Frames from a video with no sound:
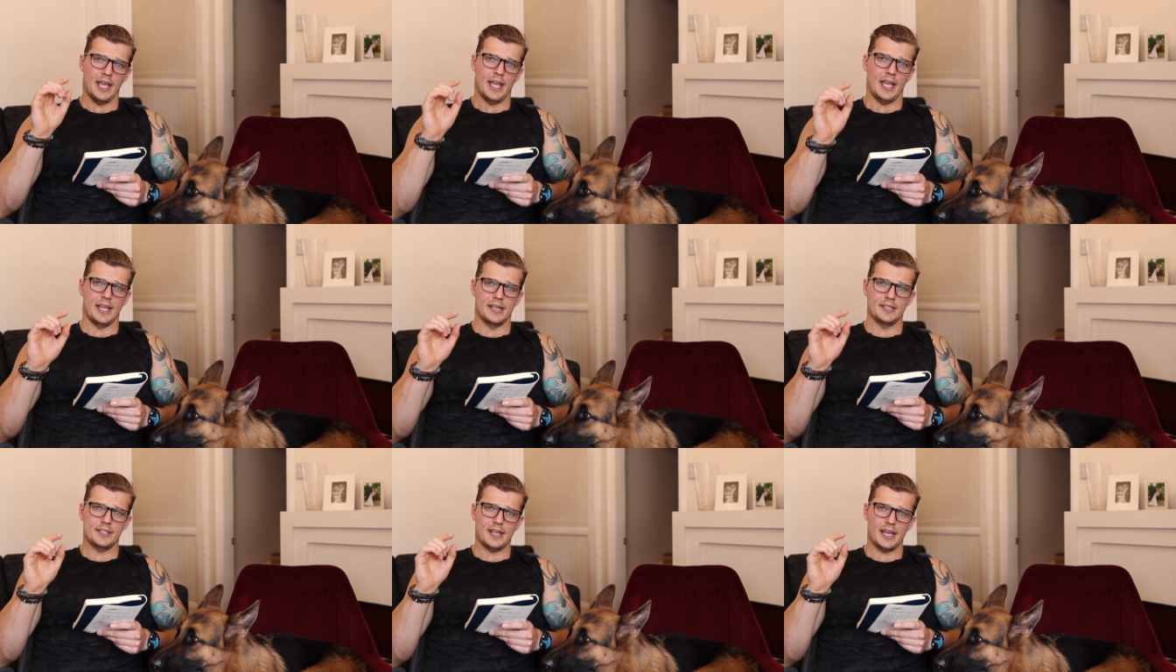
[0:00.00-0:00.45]

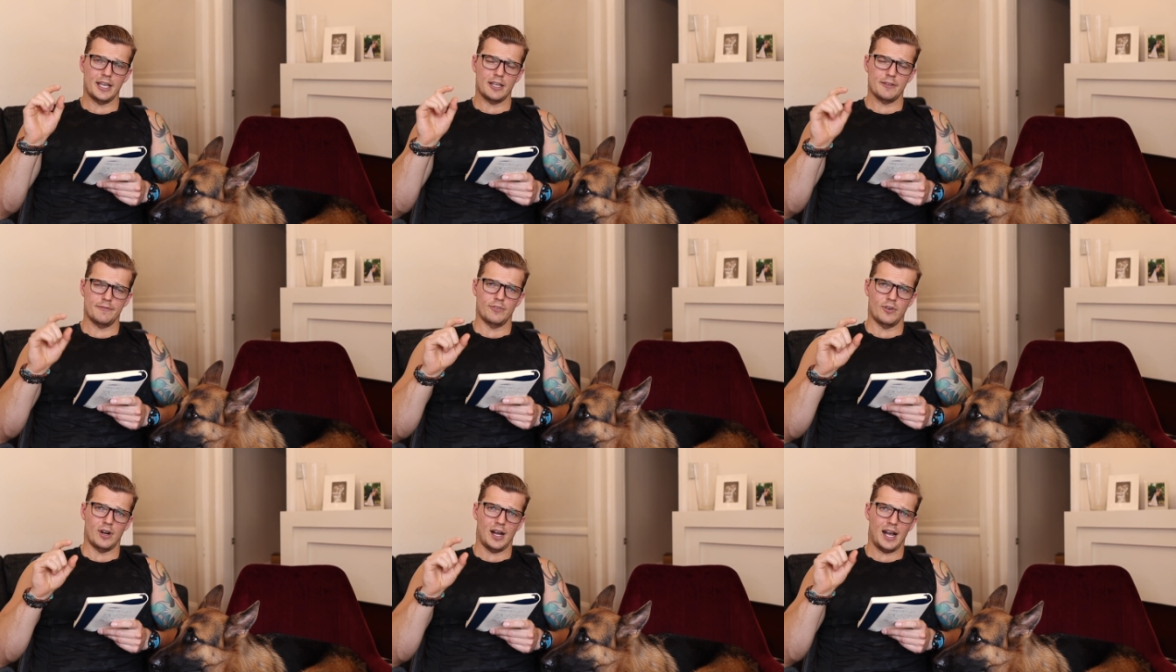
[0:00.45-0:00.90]
and take
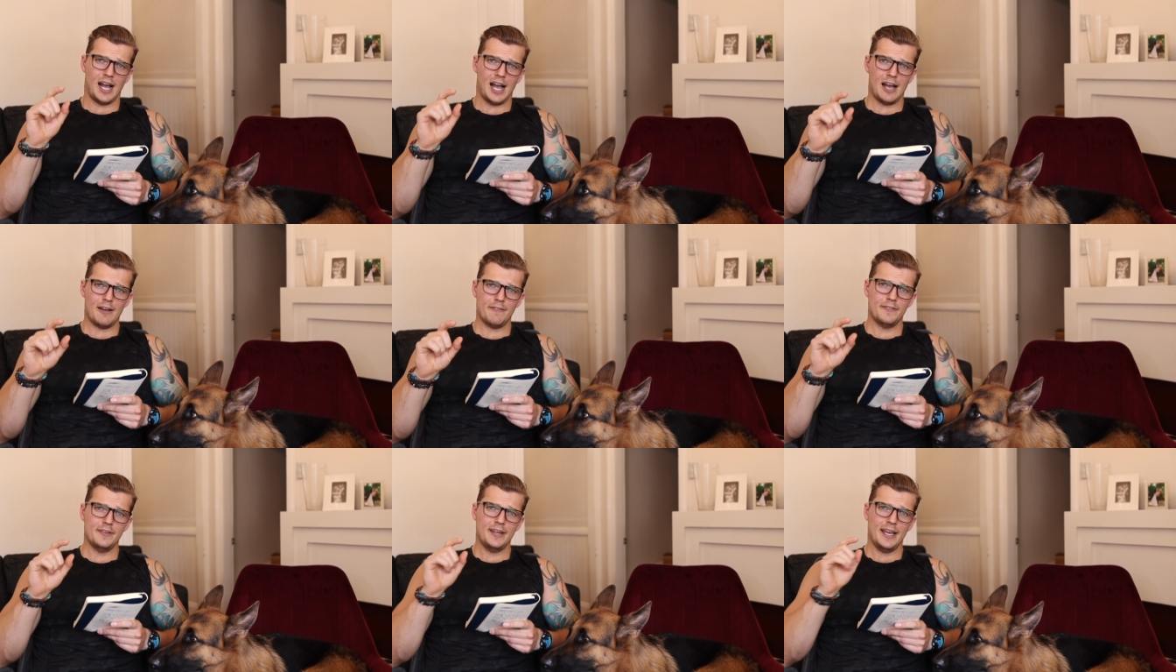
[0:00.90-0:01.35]
her for a
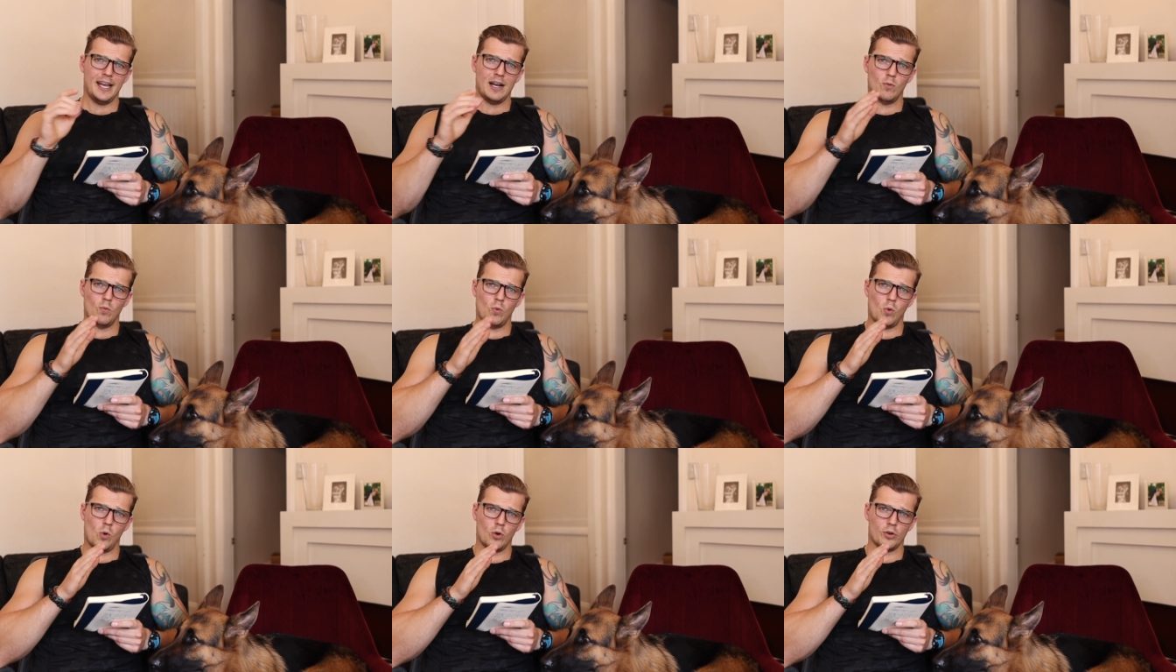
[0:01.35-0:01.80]
half an
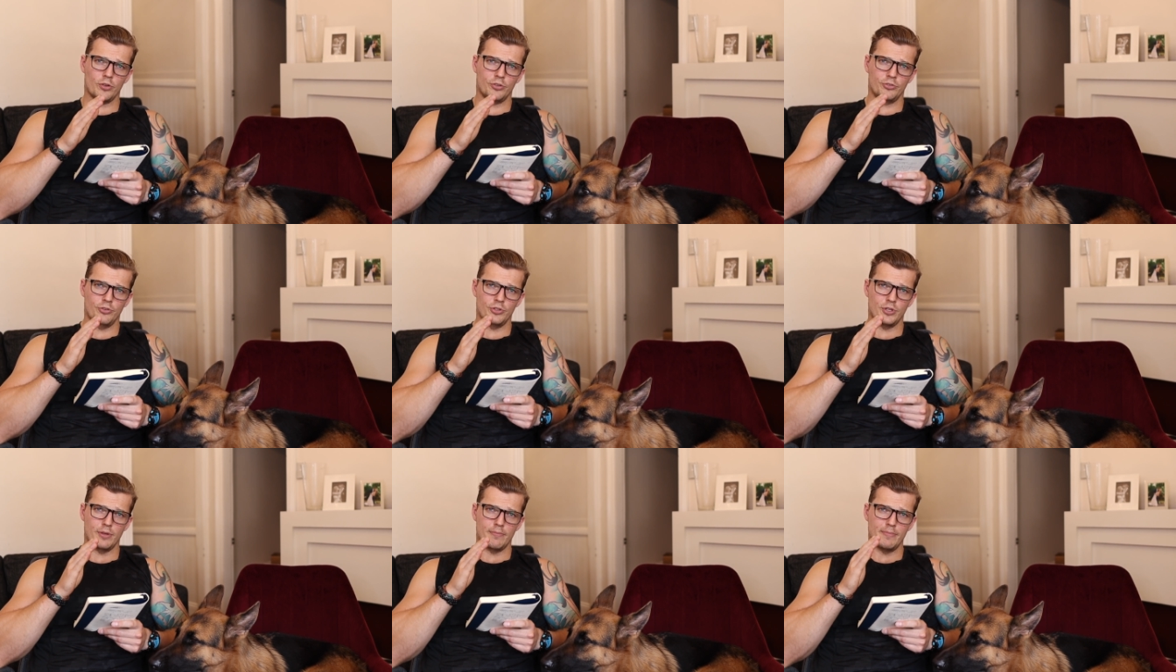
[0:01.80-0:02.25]
hour walk
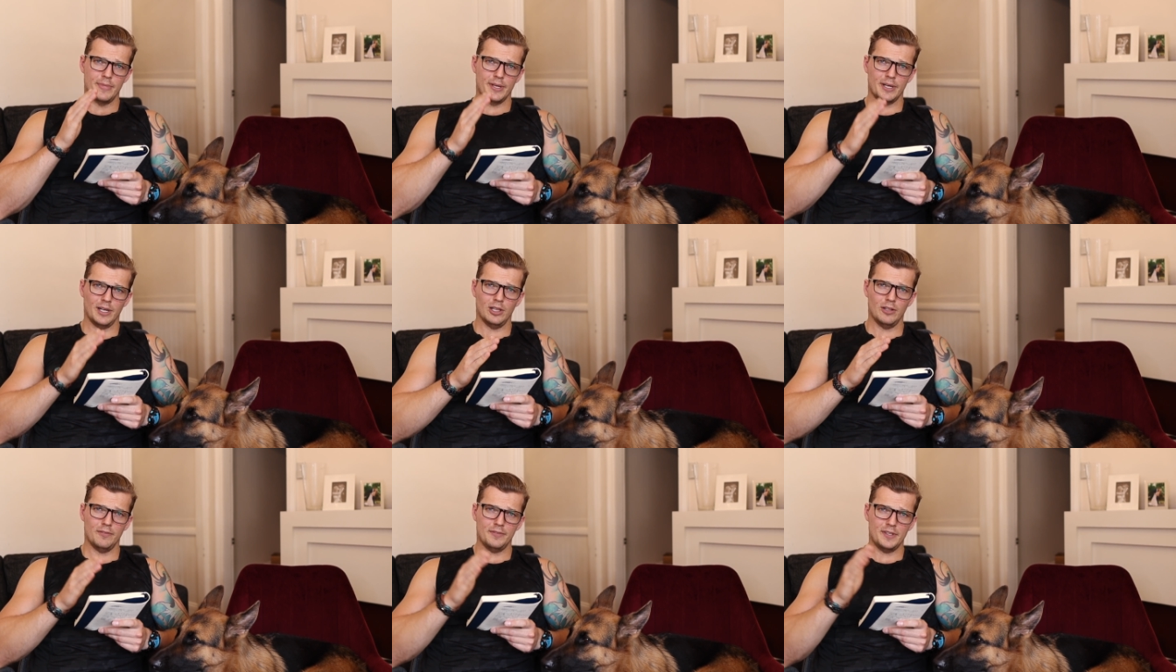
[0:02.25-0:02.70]
through the
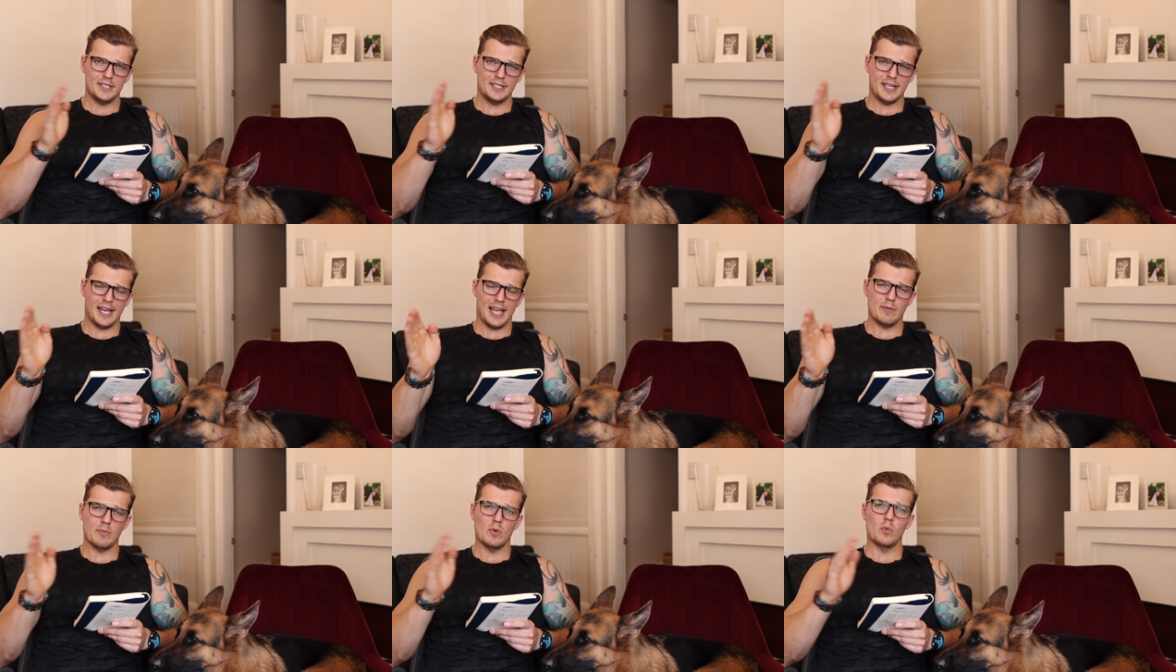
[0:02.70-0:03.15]
middle of the
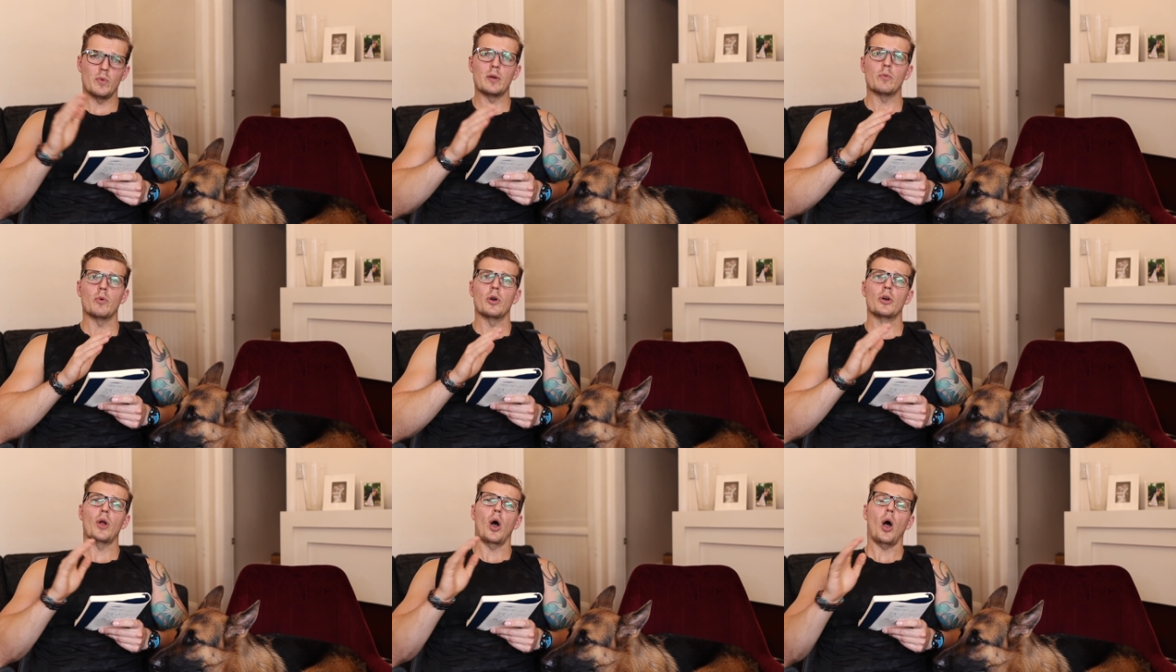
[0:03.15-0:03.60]
day when we
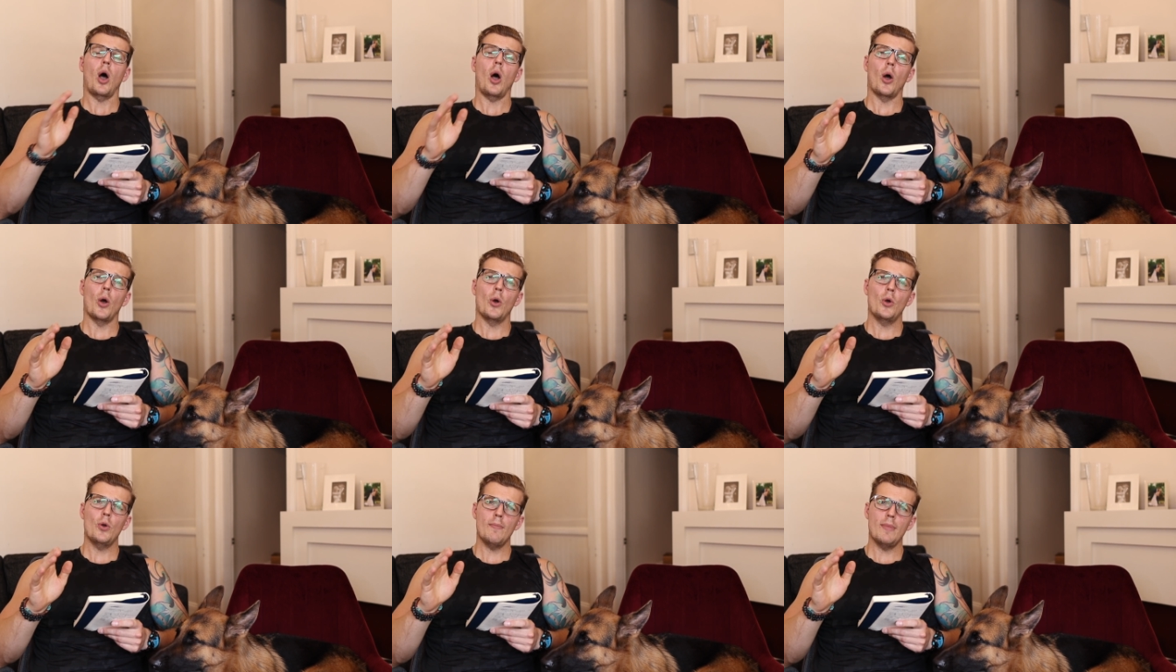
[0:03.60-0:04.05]
weren't
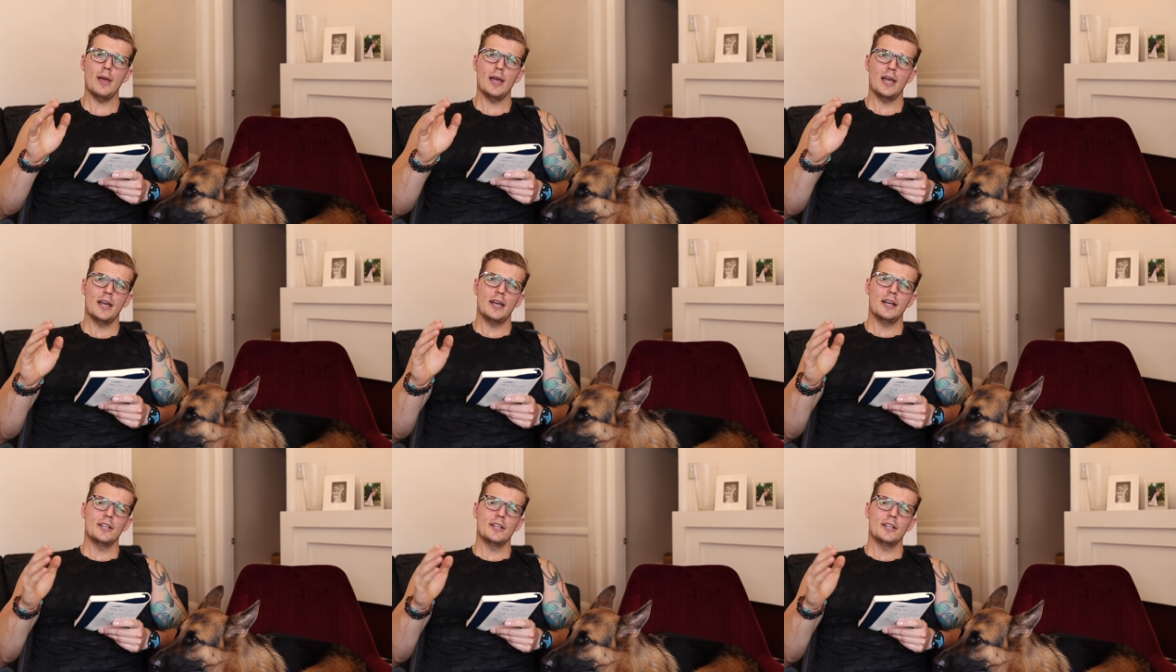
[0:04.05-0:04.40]
home,